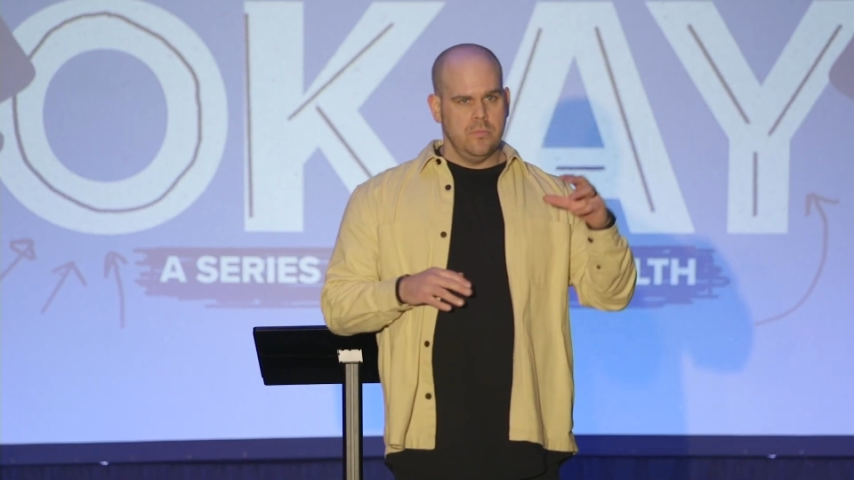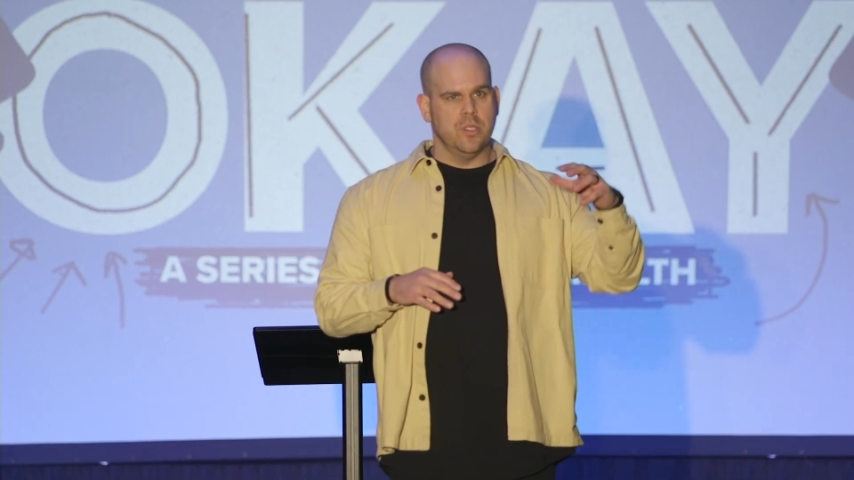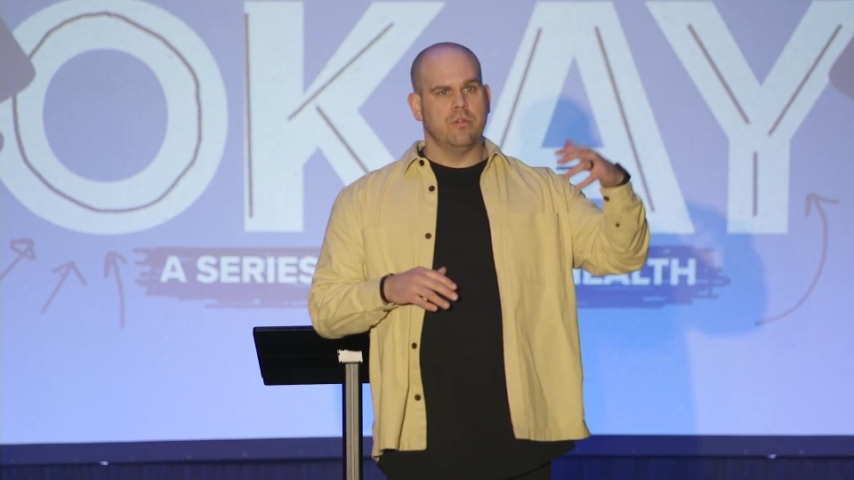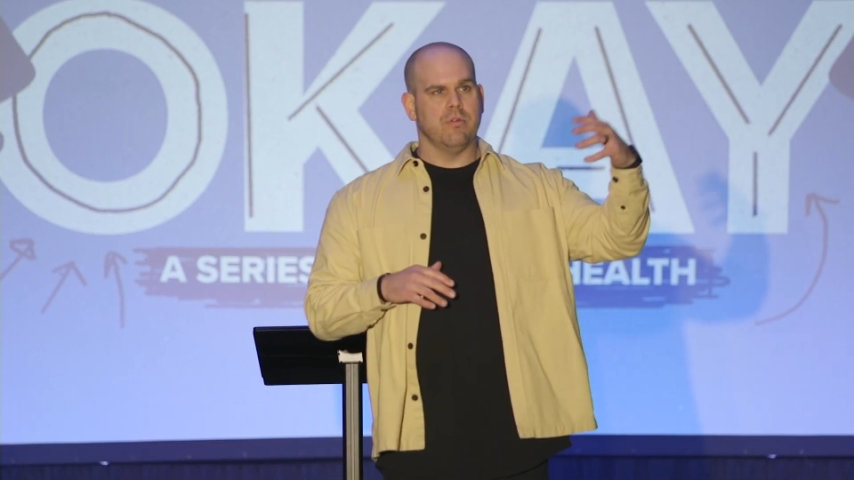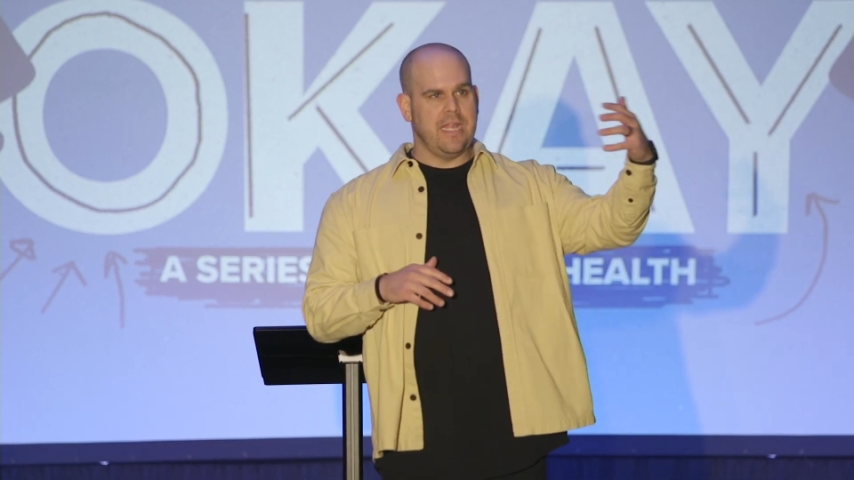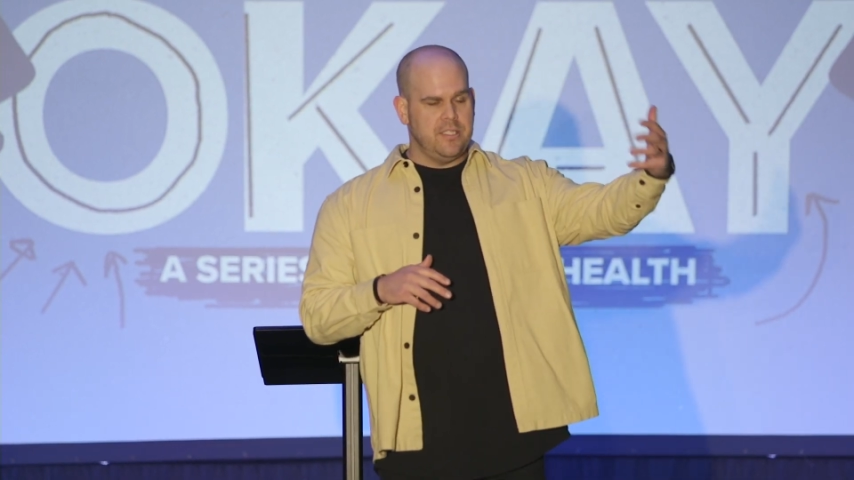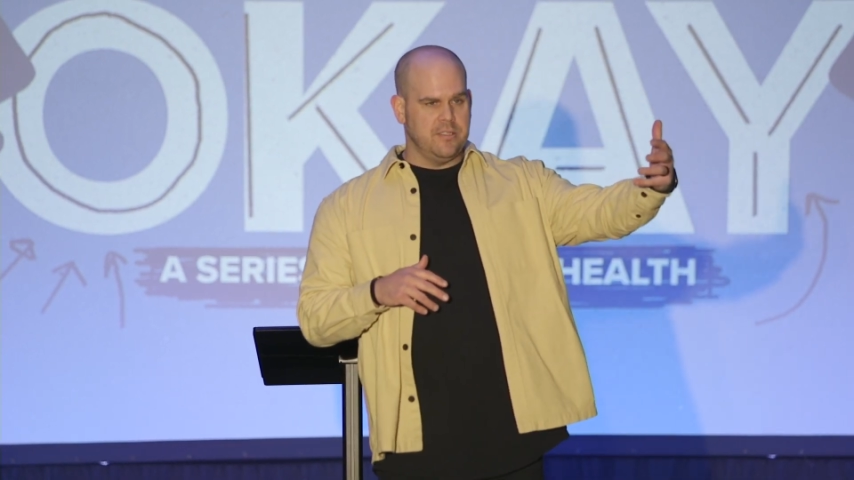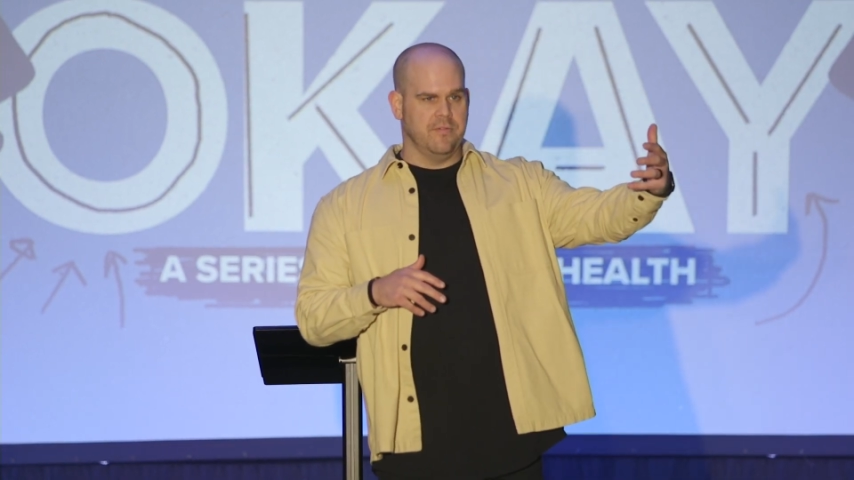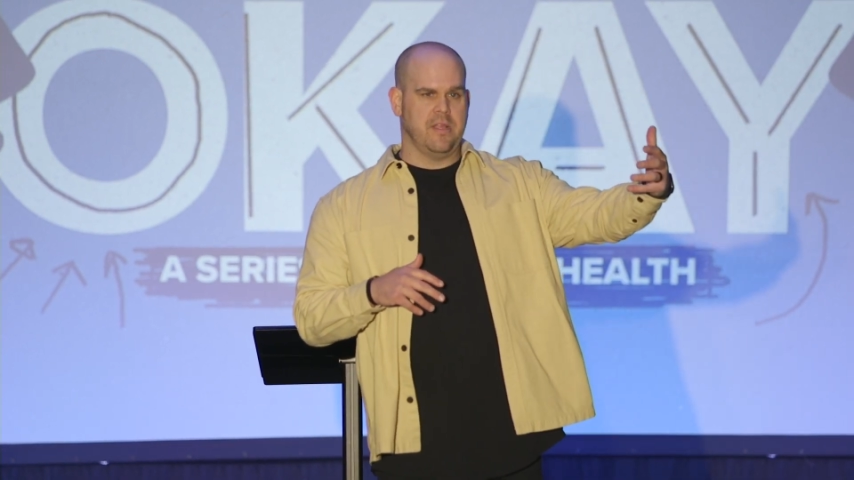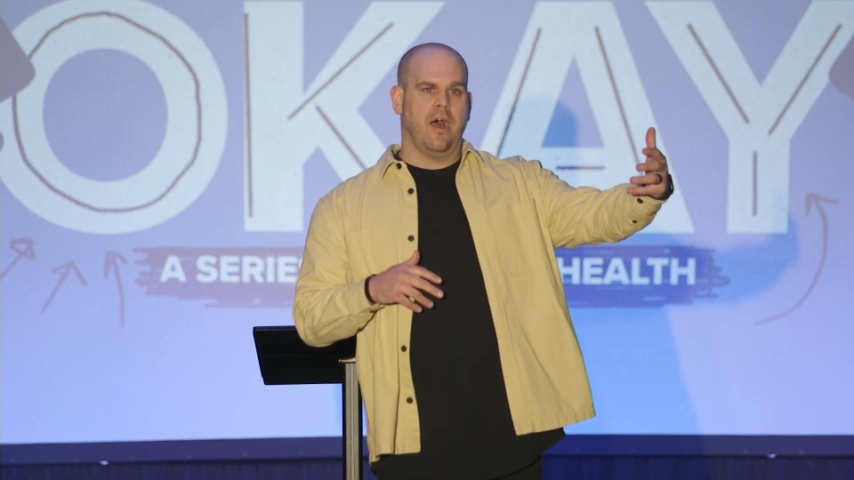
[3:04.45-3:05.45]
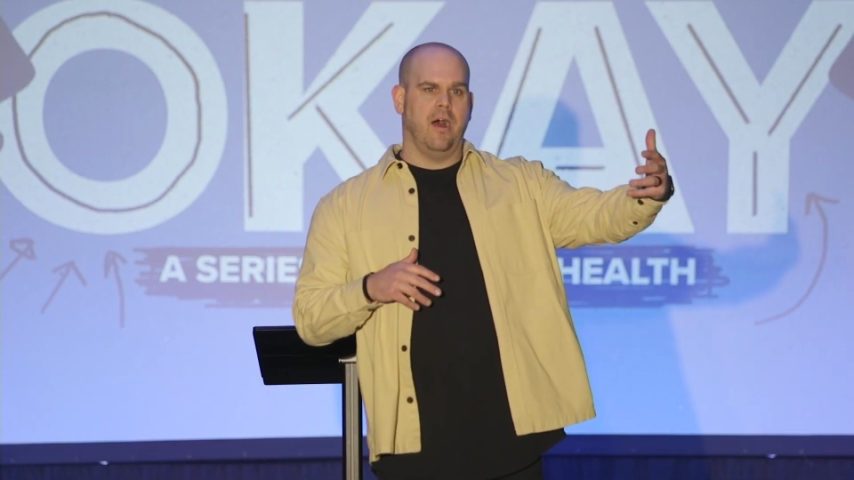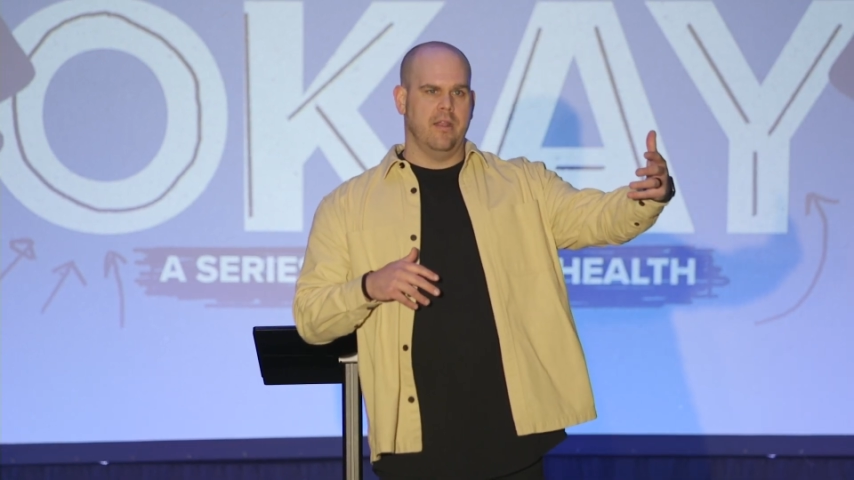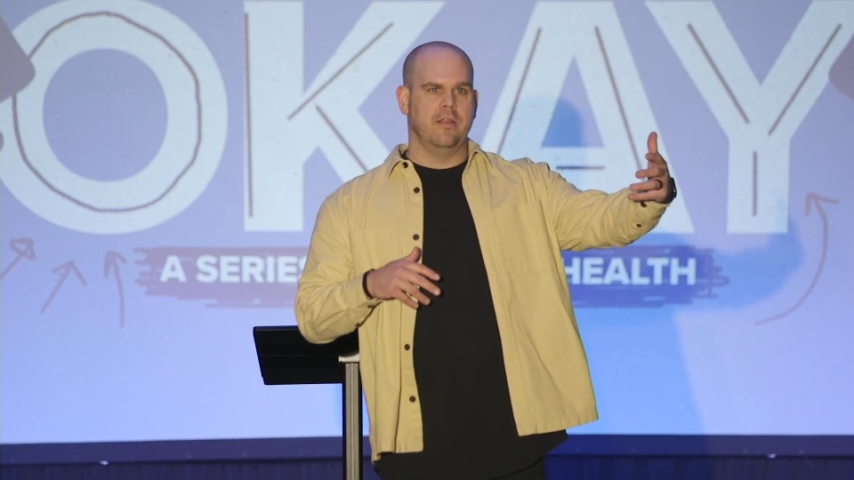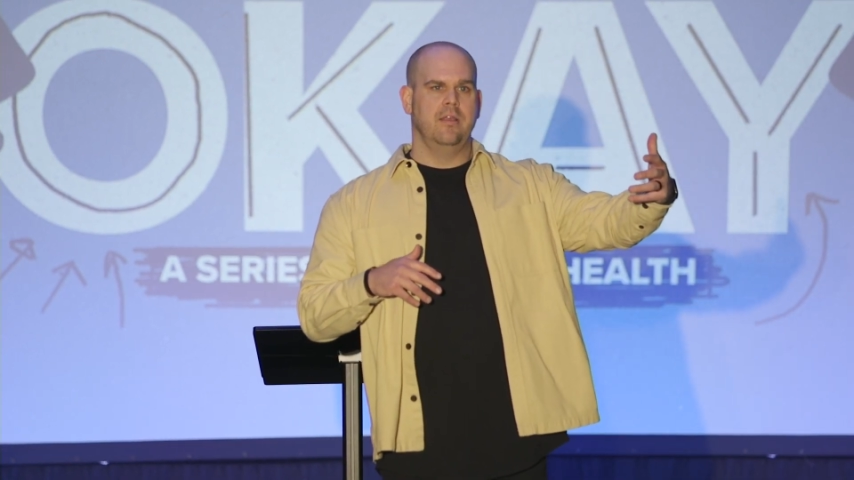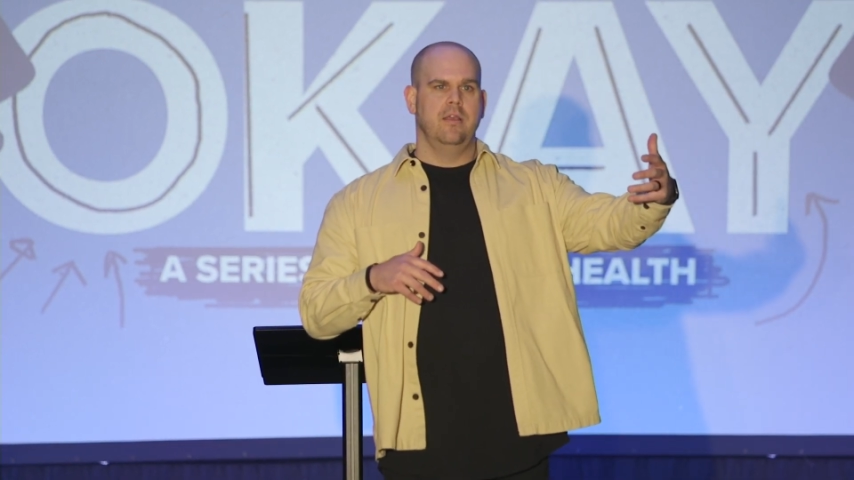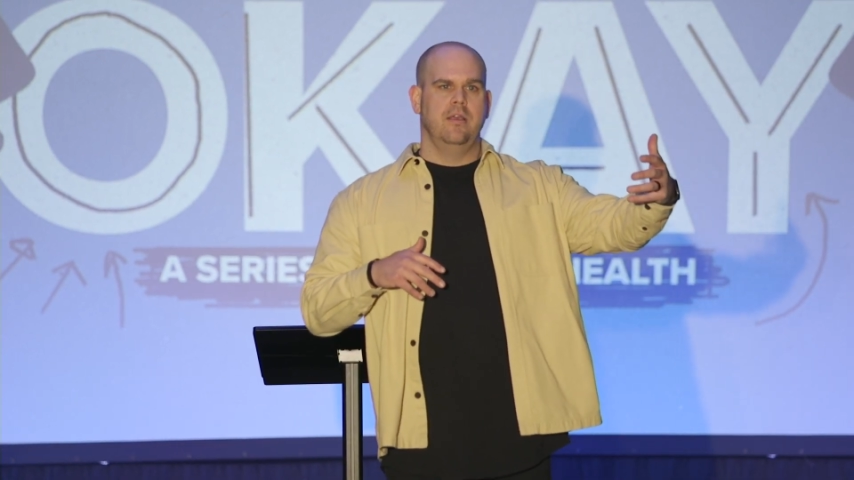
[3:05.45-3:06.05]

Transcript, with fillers: the grace of God